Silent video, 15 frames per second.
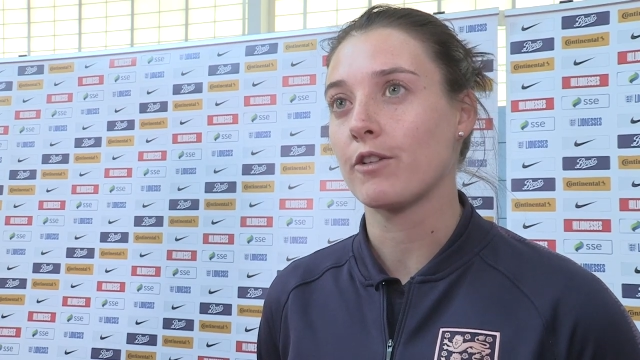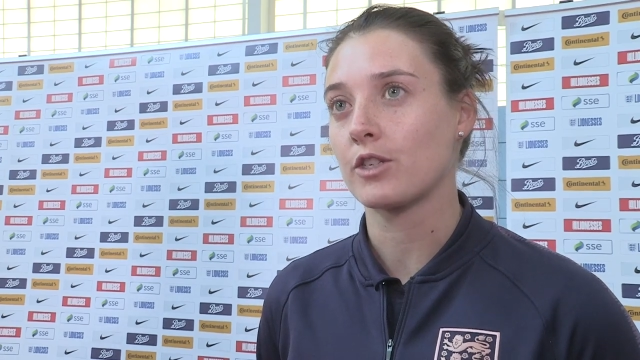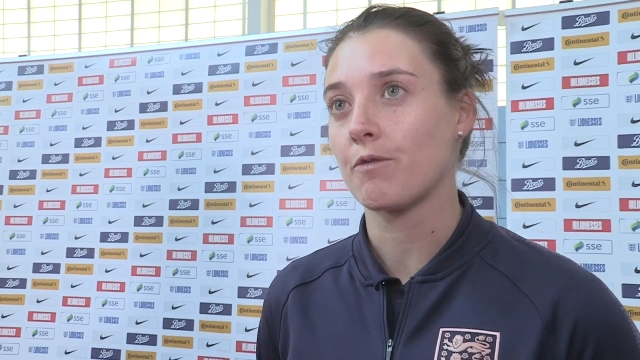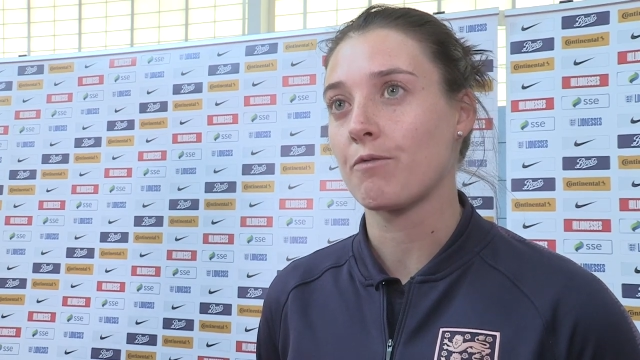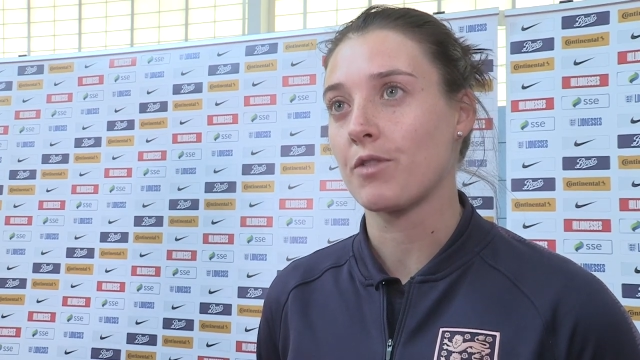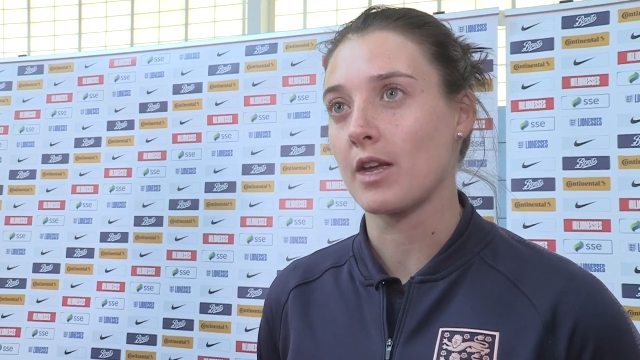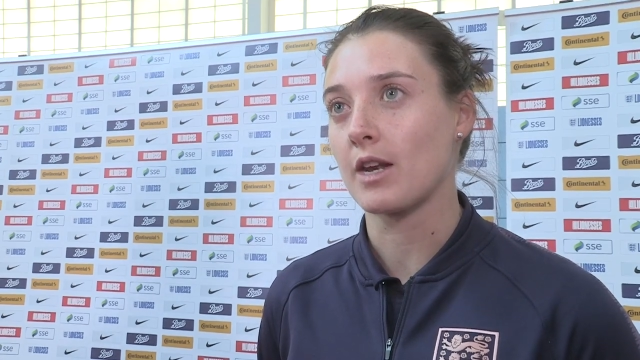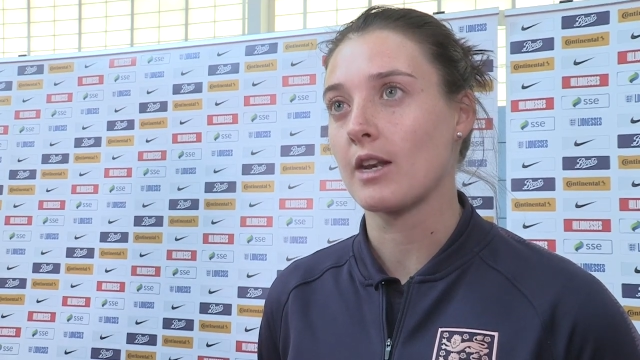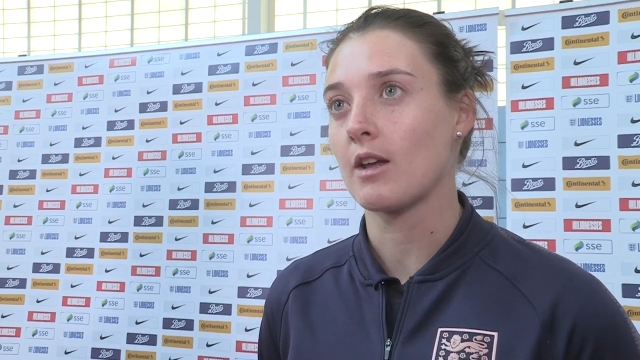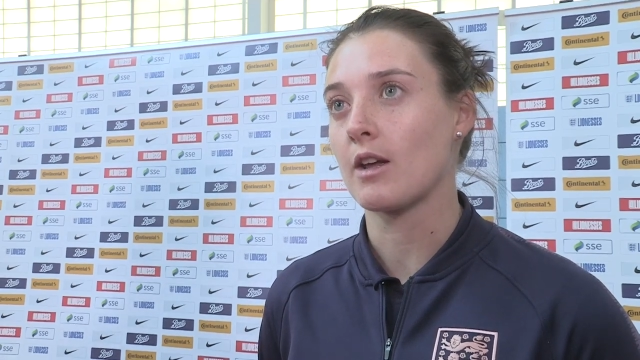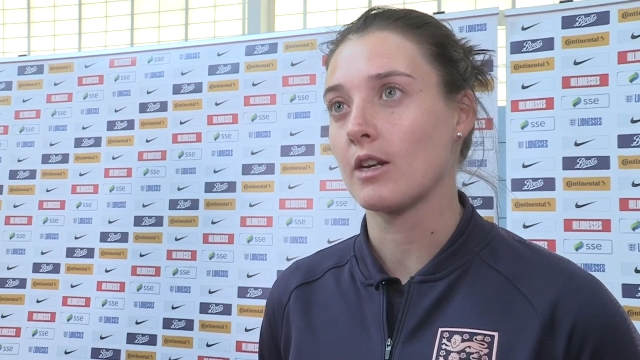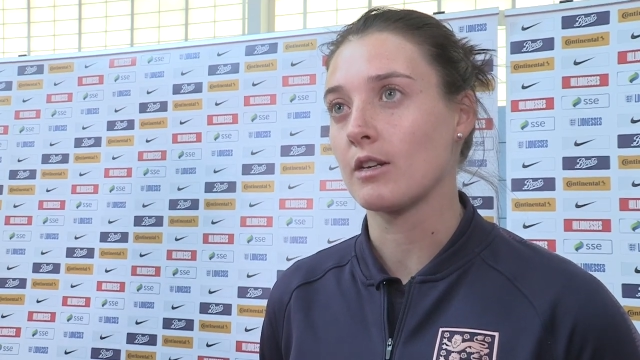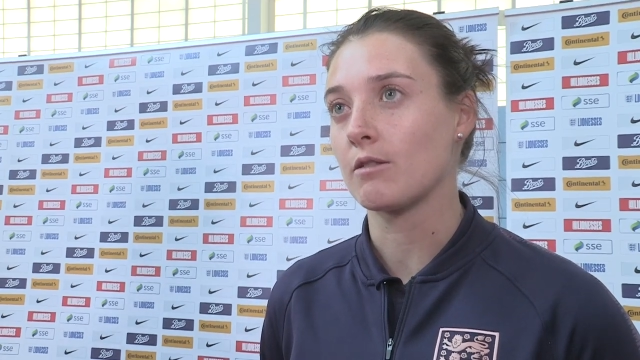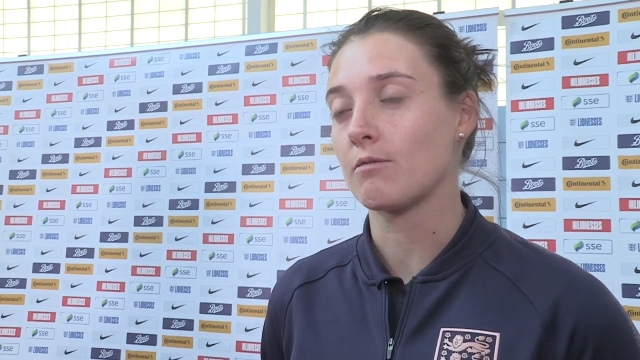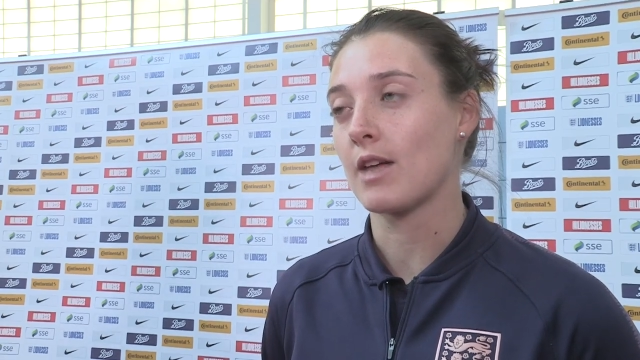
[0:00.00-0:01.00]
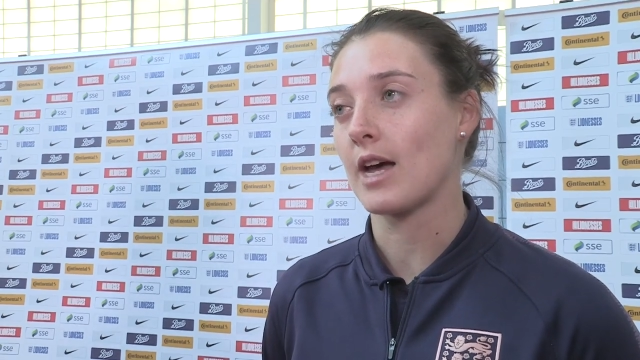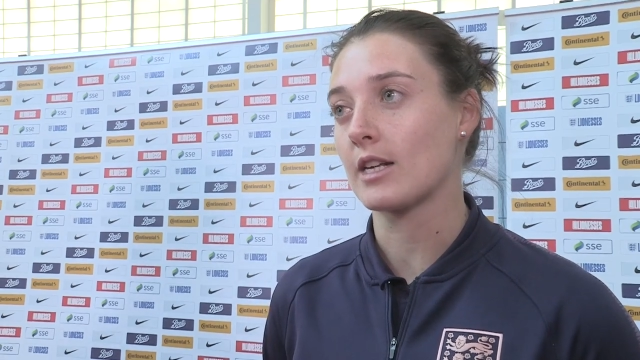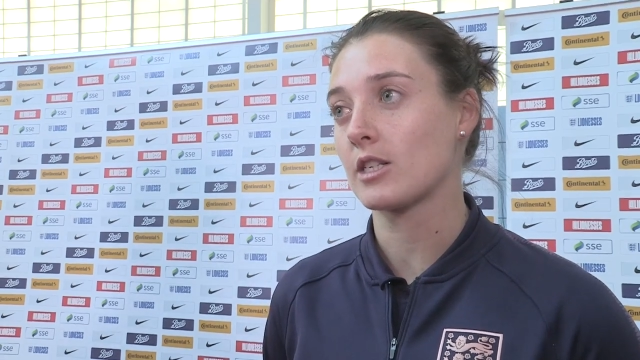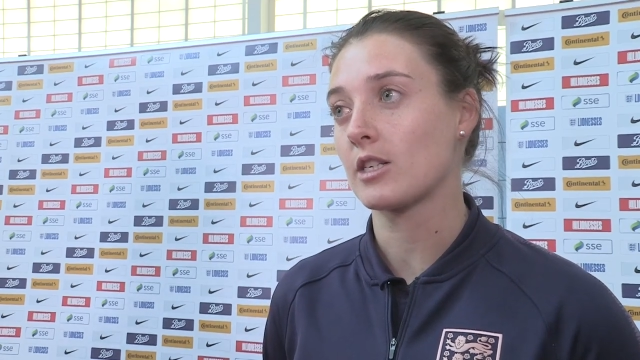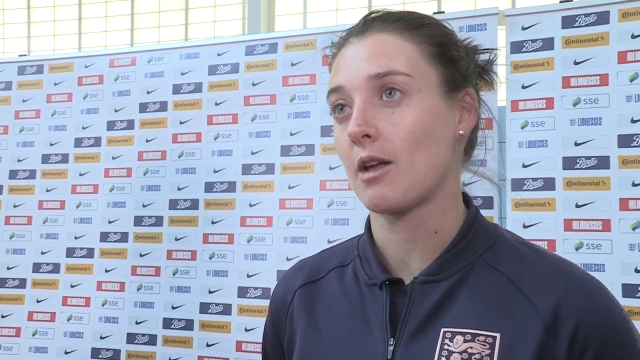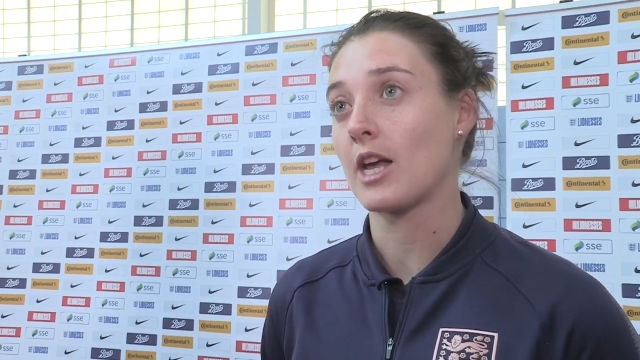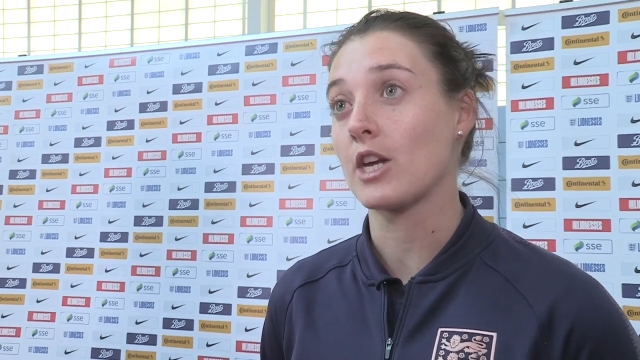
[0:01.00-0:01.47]
something, and
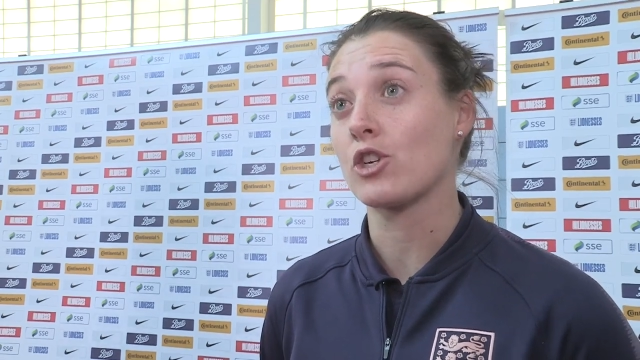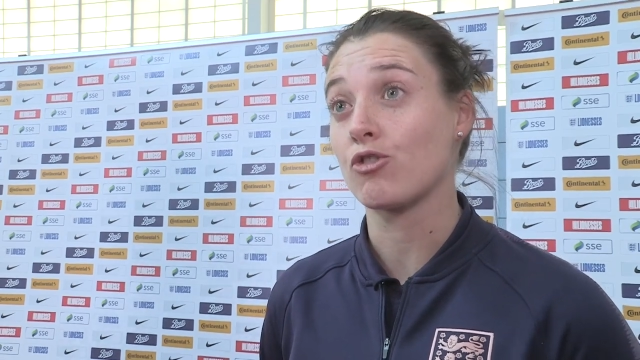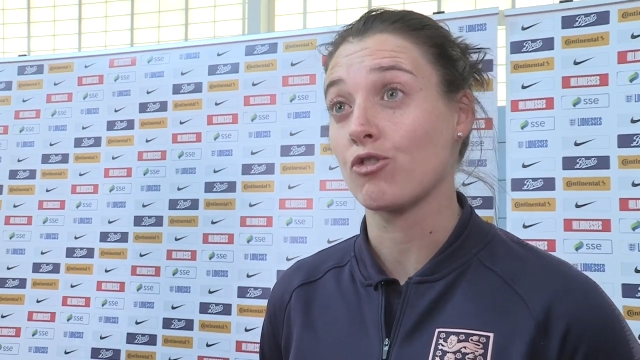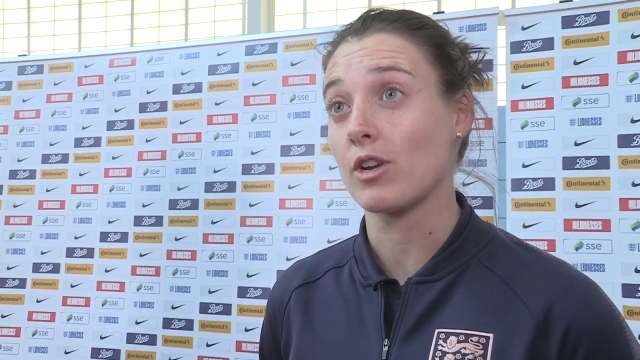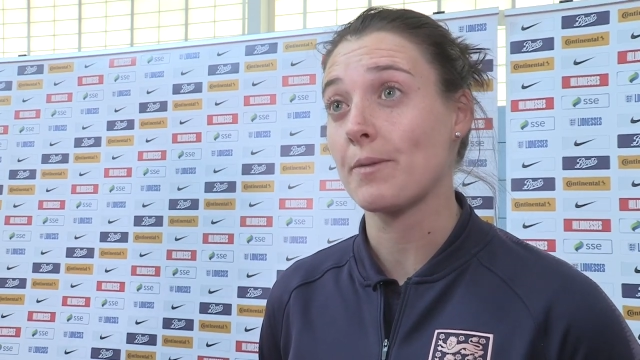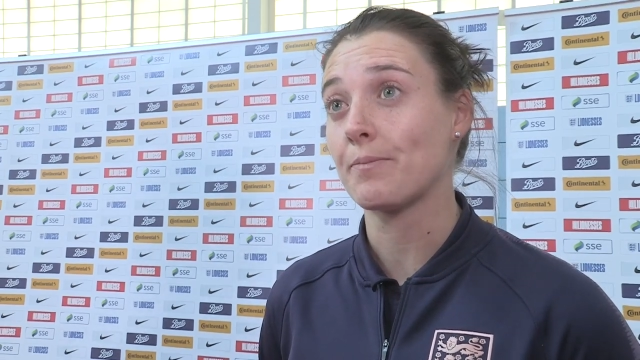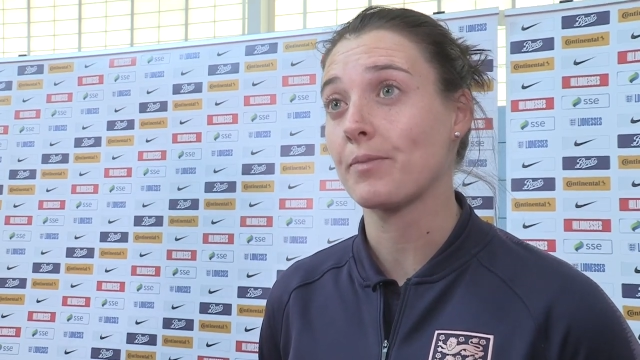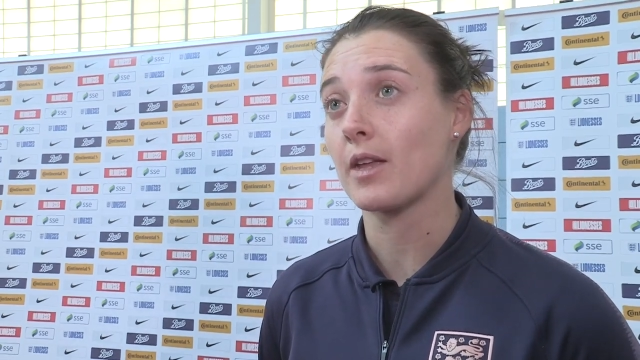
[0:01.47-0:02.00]
that's history.